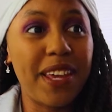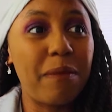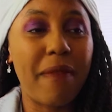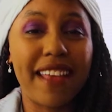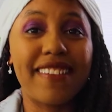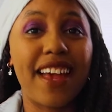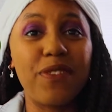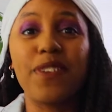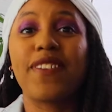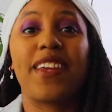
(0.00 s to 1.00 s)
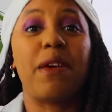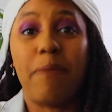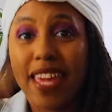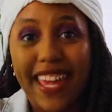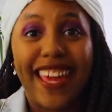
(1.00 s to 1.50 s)
my schedule's gonna
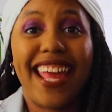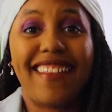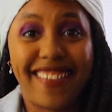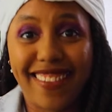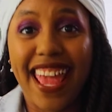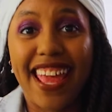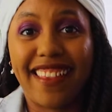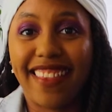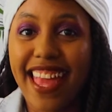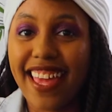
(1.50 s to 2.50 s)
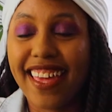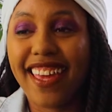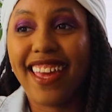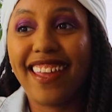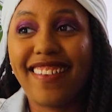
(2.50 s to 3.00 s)
be insane. Like
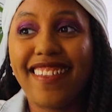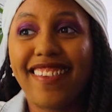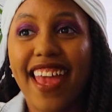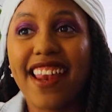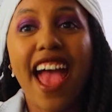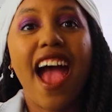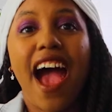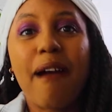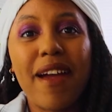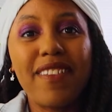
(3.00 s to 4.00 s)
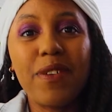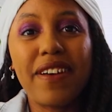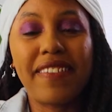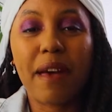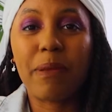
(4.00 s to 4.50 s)
it's insane. I might do
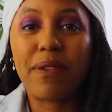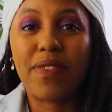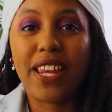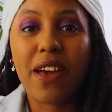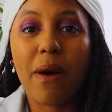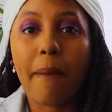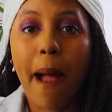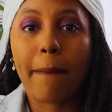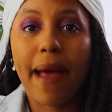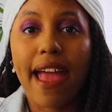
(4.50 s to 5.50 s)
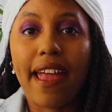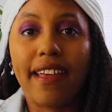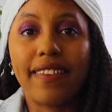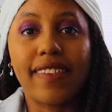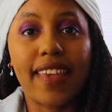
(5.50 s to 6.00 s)
a separate video about
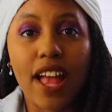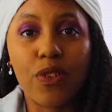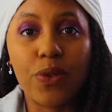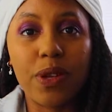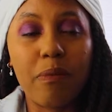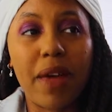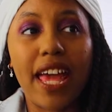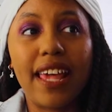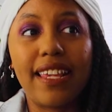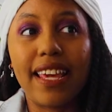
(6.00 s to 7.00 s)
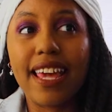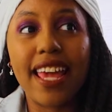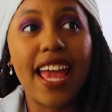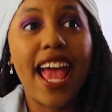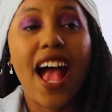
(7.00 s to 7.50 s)
my schedule, but
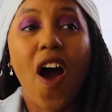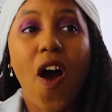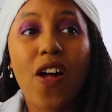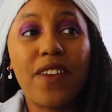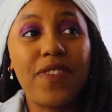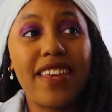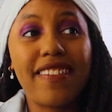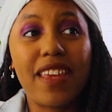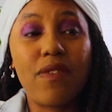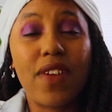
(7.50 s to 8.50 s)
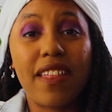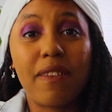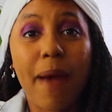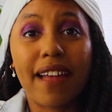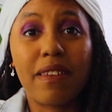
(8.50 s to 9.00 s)
all of these
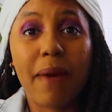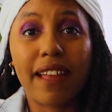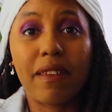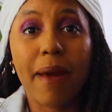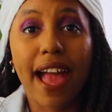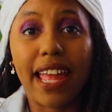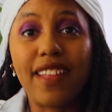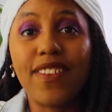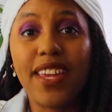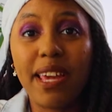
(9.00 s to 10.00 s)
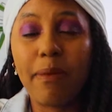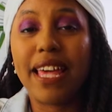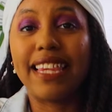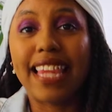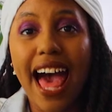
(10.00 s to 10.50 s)
events back to back to back, it's gonna
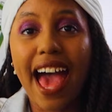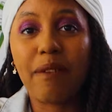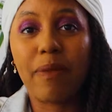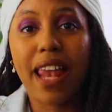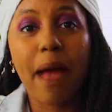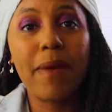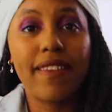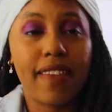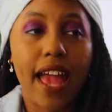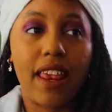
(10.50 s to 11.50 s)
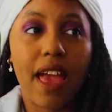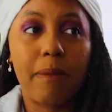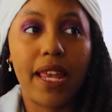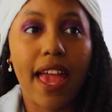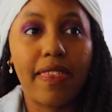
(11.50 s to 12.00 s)
be a lot, but I'm excited. I
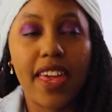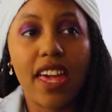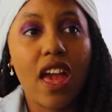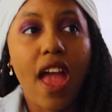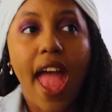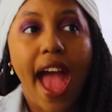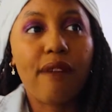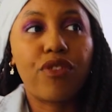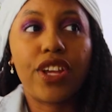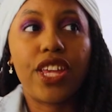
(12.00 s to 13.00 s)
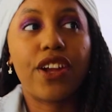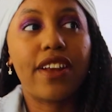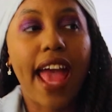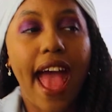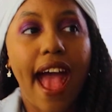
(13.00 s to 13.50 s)
mean, I think after a year
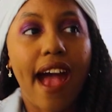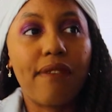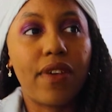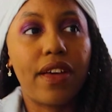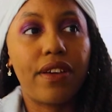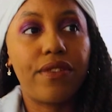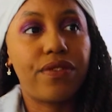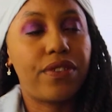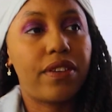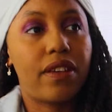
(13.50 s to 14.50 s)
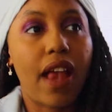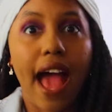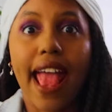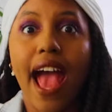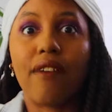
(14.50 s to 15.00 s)
and a half of
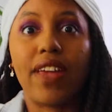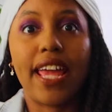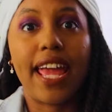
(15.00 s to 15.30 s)
not having